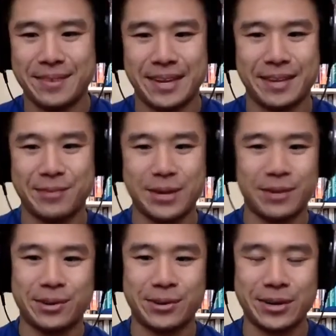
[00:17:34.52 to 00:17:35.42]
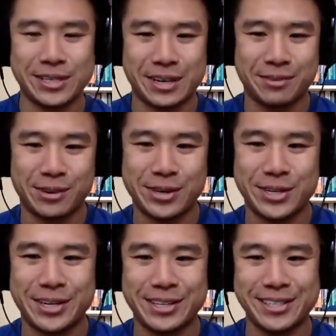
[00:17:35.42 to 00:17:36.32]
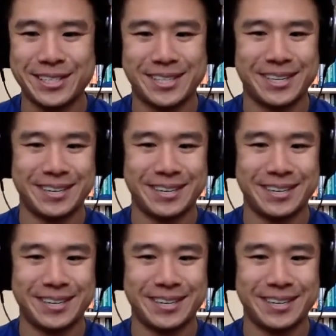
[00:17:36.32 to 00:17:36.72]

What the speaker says: And we are recruiting software engineers. So